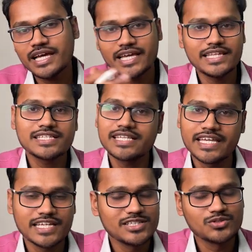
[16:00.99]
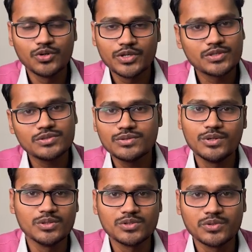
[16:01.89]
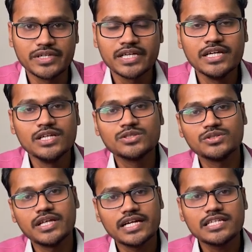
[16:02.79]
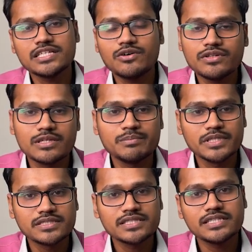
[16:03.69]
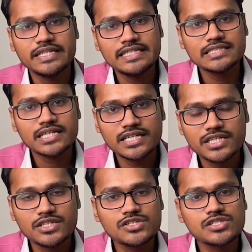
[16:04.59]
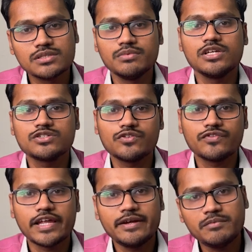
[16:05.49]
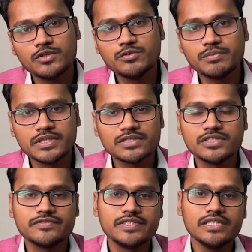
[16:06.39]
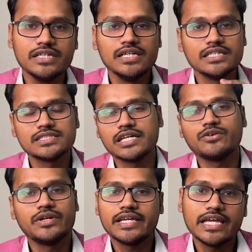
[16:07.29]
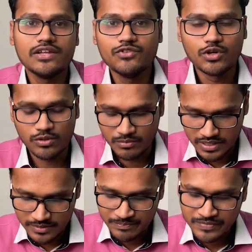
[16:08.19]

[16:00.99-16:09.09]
Again, the cycle is going to go through it. So that is how the person needs a continuous stimulus of light to perceive the surrounding environment.